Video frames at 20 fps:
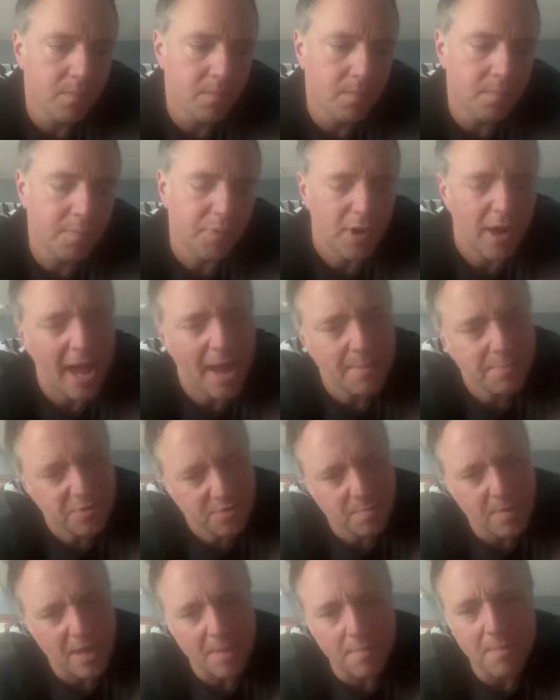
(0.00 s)

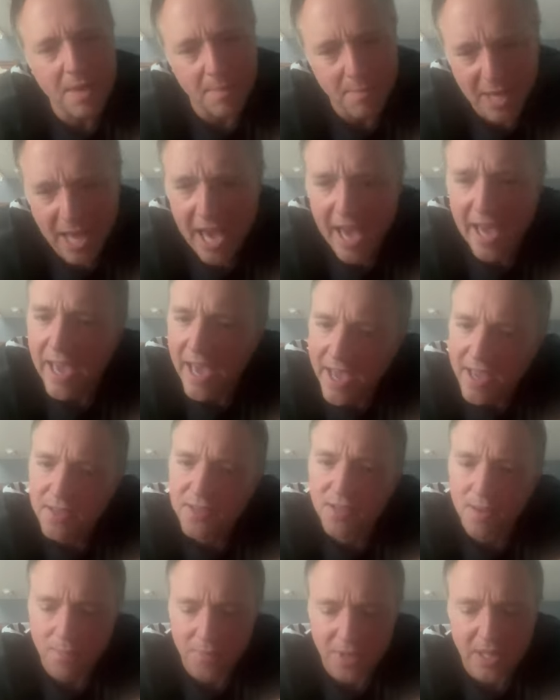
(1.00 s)
Perhaps maybe AA,
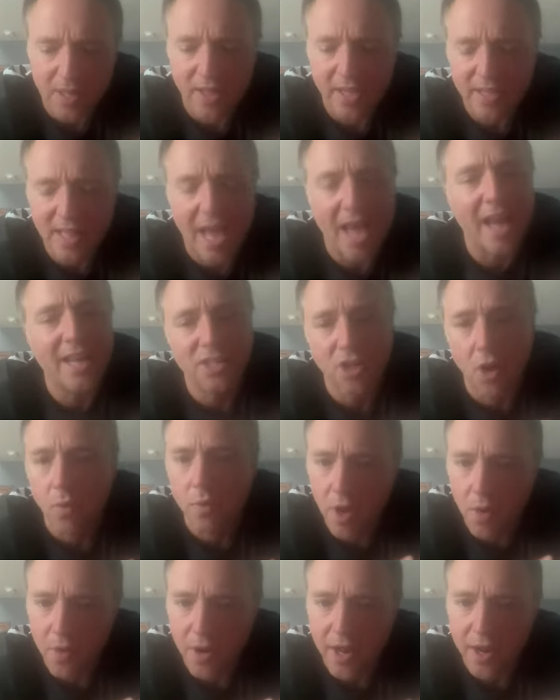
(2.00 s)
something like that. I
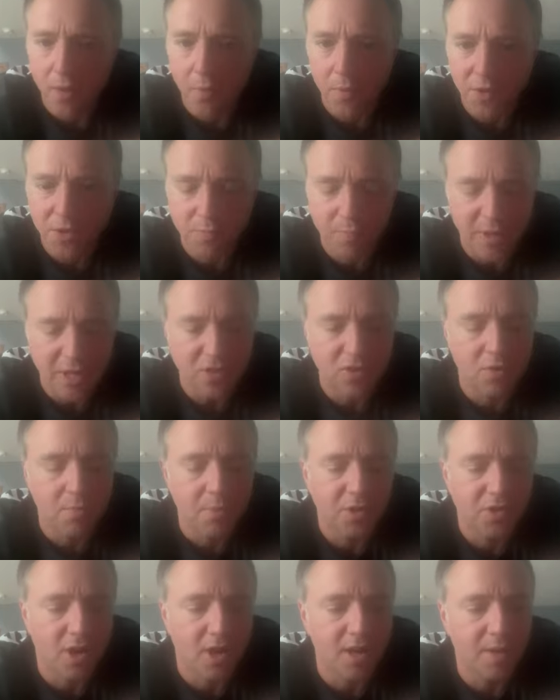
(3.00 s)
don't know, and I don't want to speak too
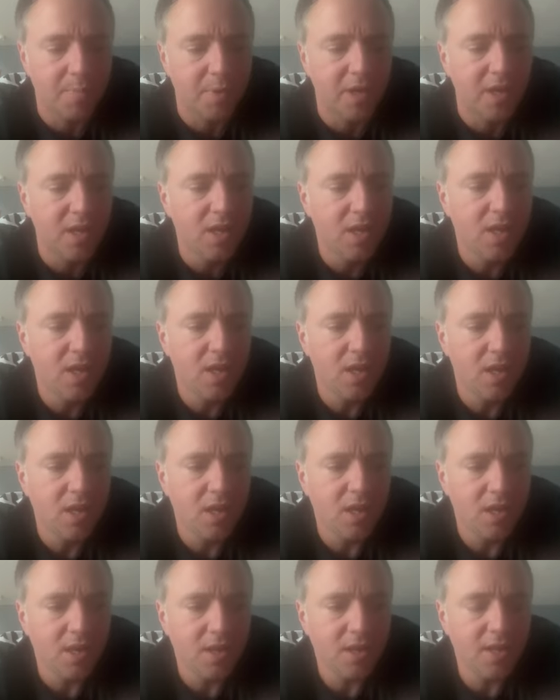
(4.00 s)
much on it. But,
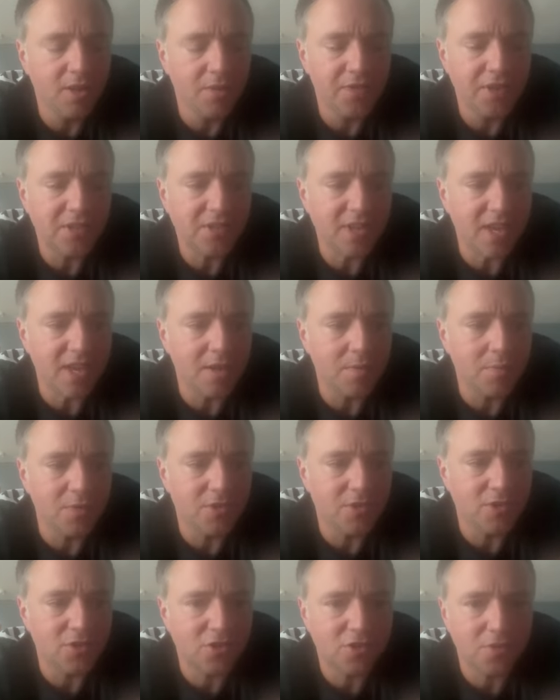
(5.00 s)
you know, this kid
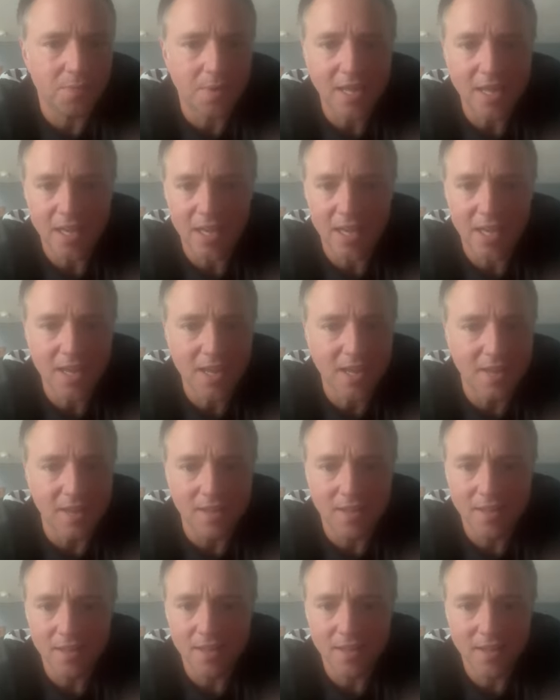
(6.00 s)
was a sweet
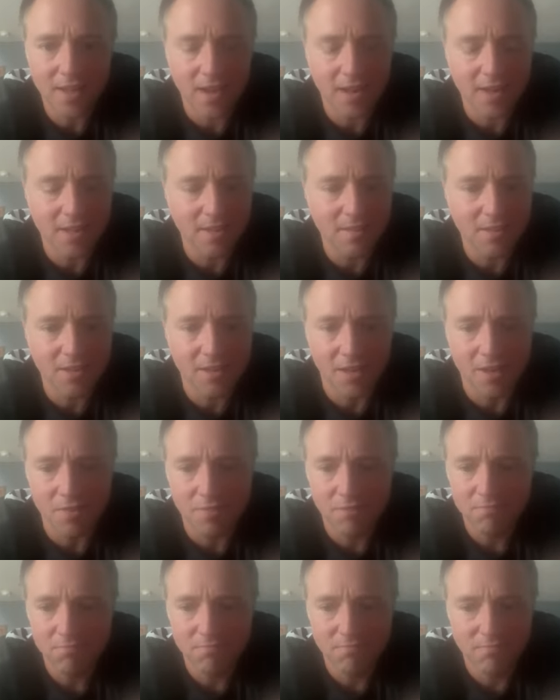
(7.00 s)
kid, kind of, you
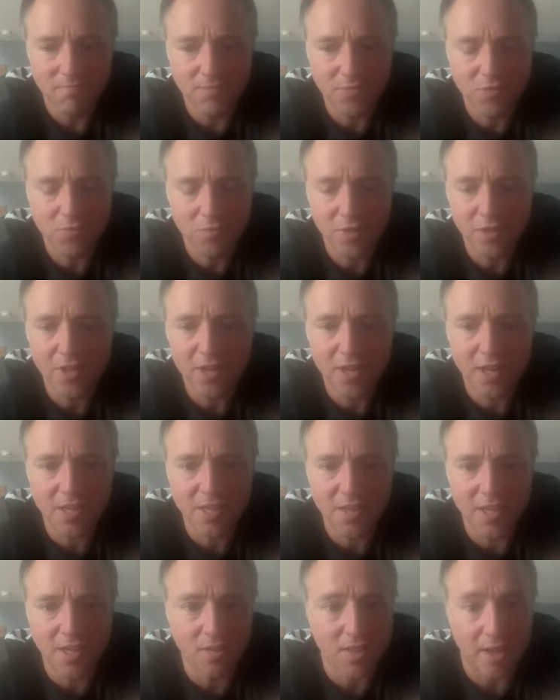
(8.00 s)
know, he's a really
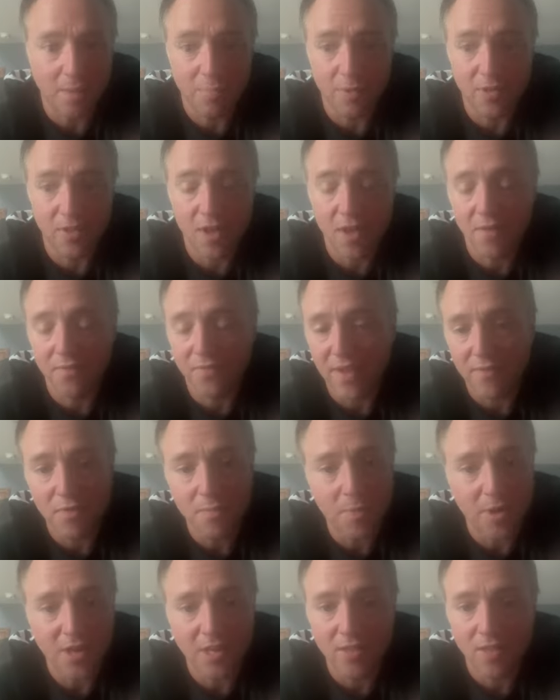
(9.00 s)
nice kid, like beloved.
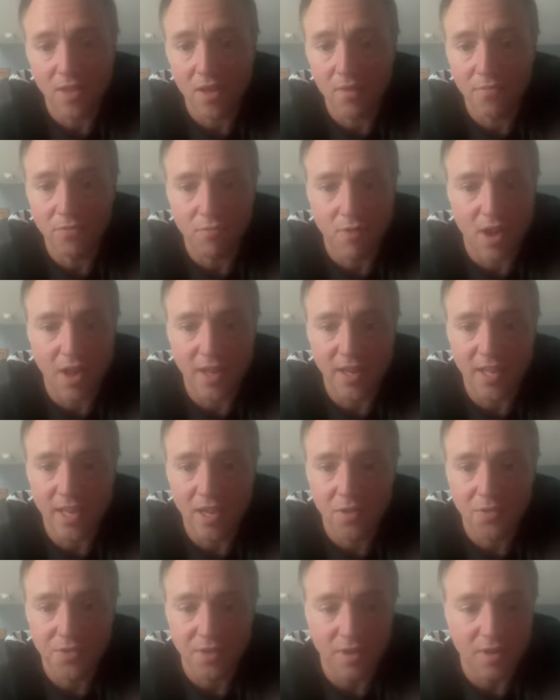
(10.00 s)
Everybody loved Ryan
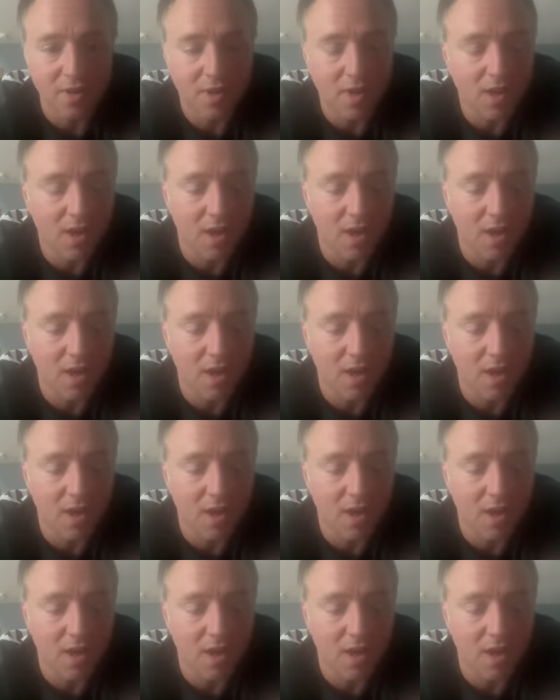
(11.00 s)
Kelder.